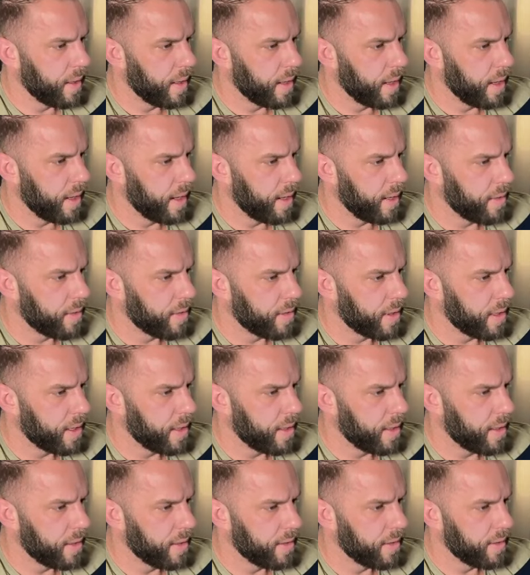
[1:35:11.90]
And
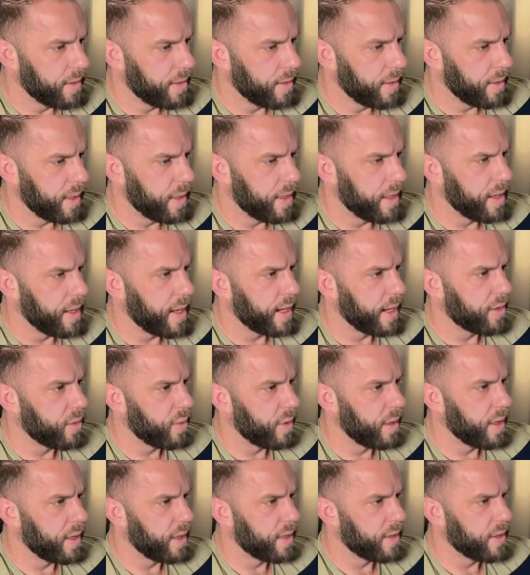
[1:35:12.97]
skills. The next
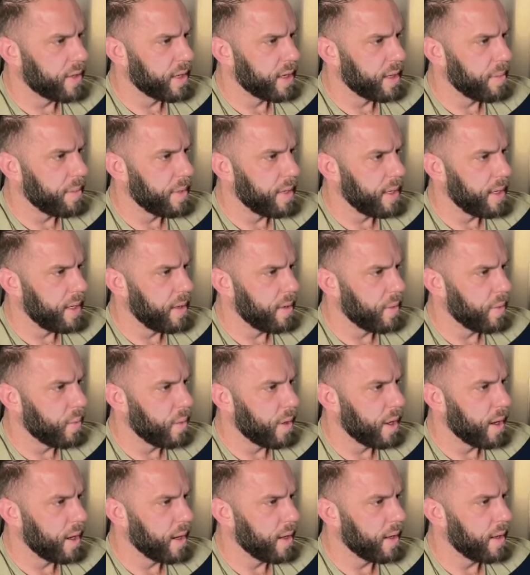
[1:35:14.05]
one is gonna be
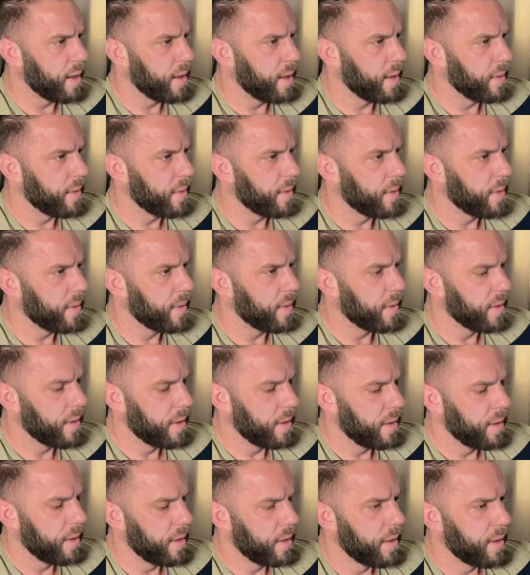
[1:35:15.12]
work.
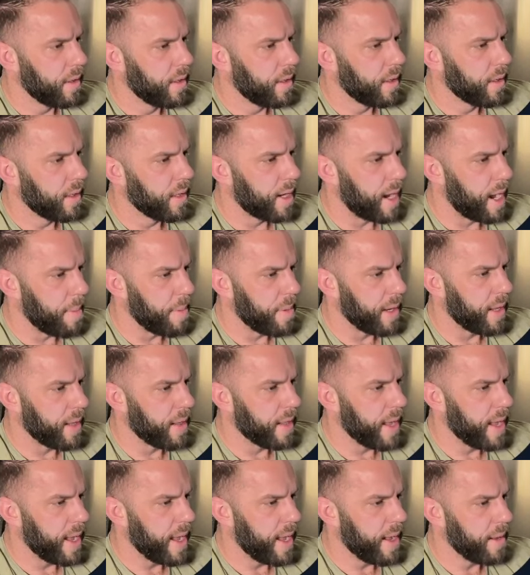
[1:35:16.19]
Copying
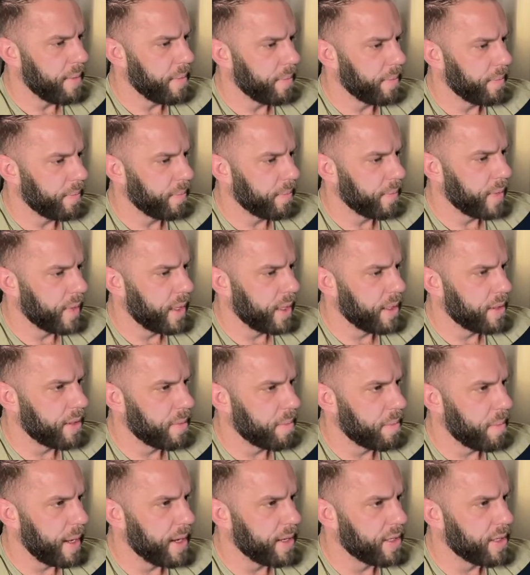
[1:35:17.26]
that. Let's
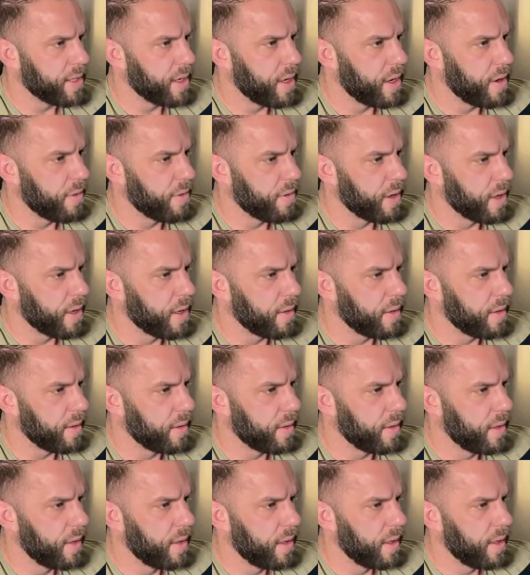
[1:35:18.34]
paste it over
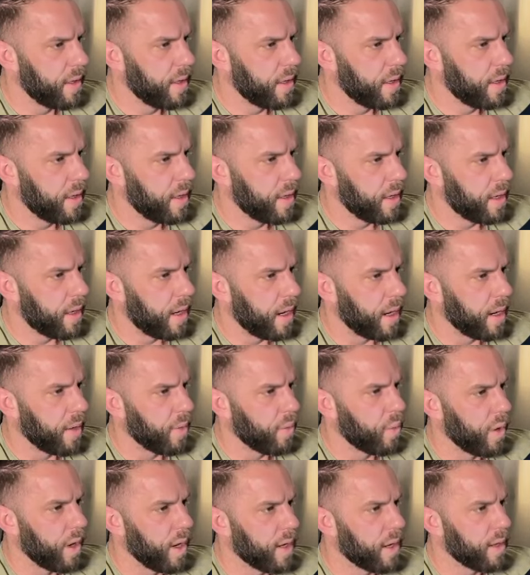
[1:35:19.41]
our
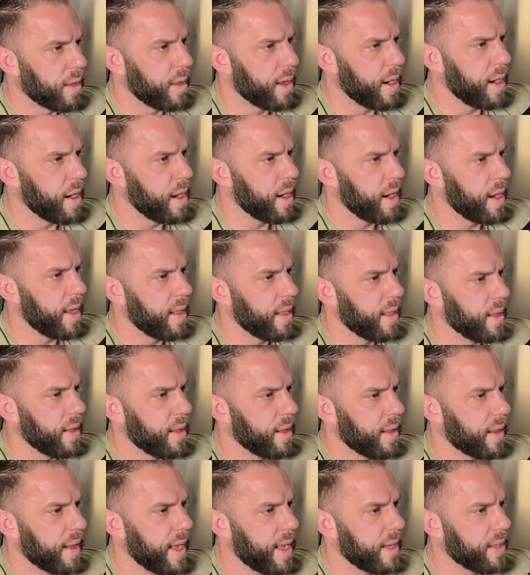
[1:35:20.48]
work there. And
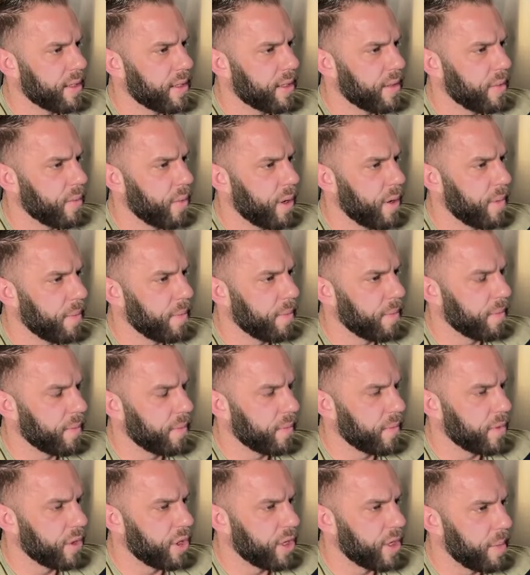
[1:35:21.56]
then let's, well,
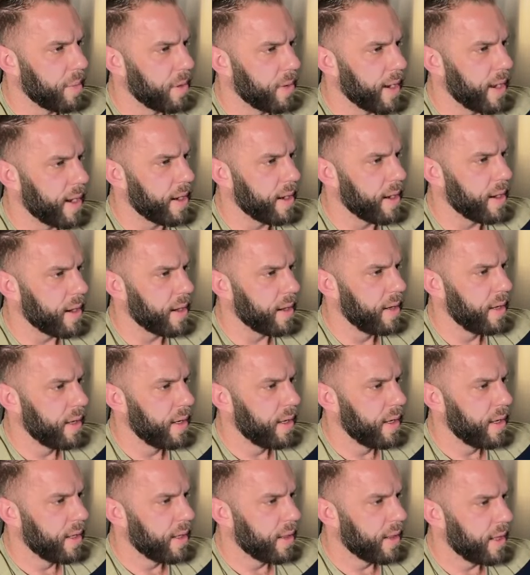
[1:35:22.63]
jumping around here.
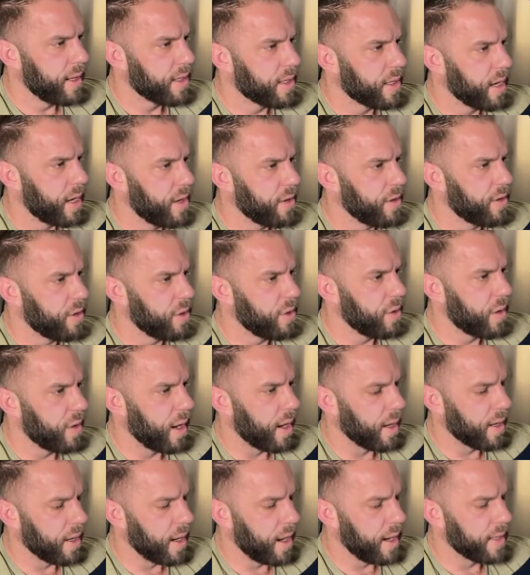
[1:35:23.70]
Let's go to
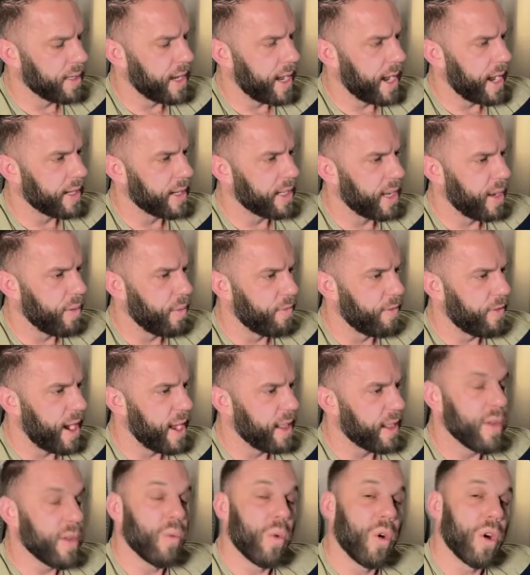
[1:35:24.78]
our contact. And
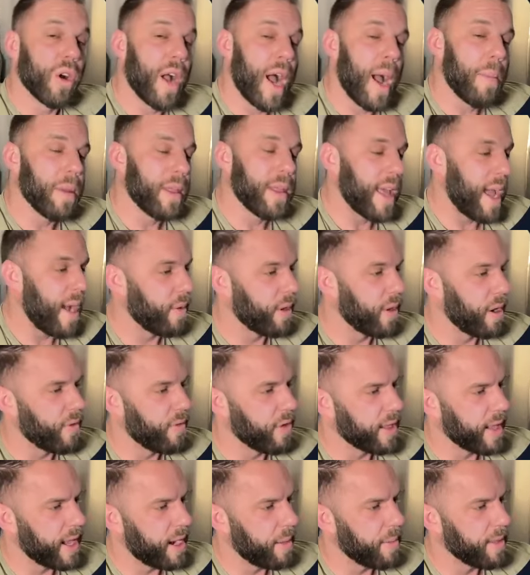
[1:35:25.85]
finally, we'll copy that one
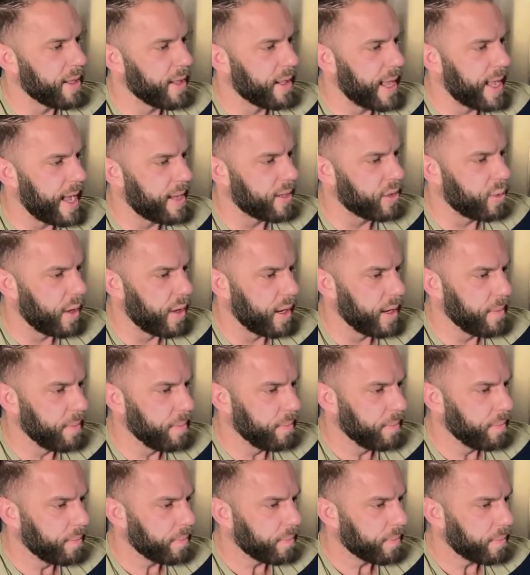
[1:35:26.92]
over. That'll be the last one.
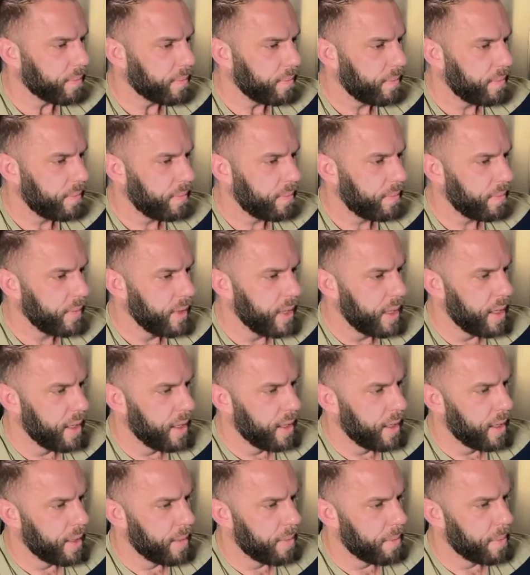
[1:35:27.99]

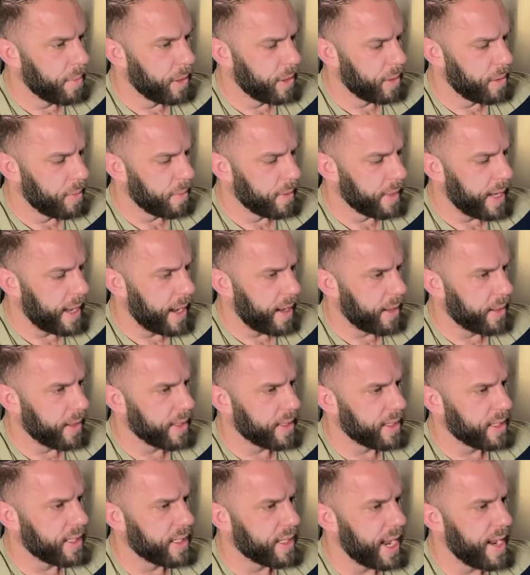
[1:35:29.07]
Boom. Now
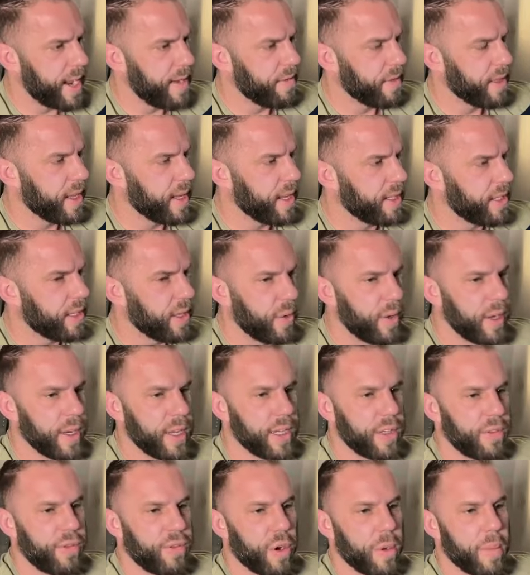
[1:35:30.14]
let's save this so it
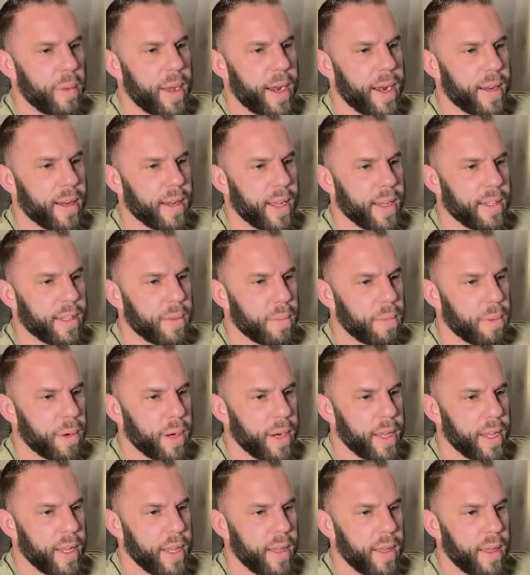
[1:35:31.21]
gets formatted nice and
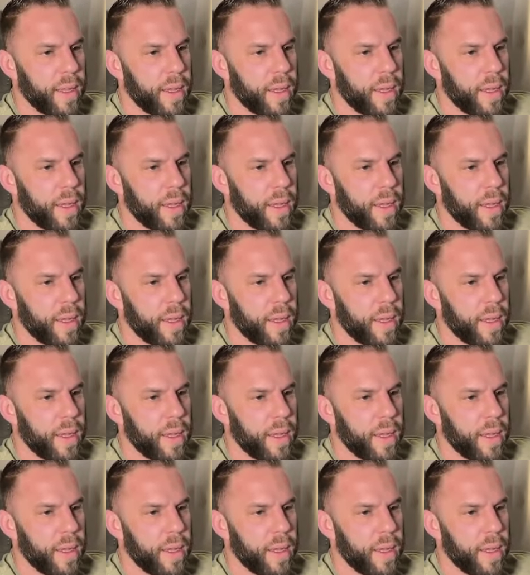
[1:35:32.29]
pretty.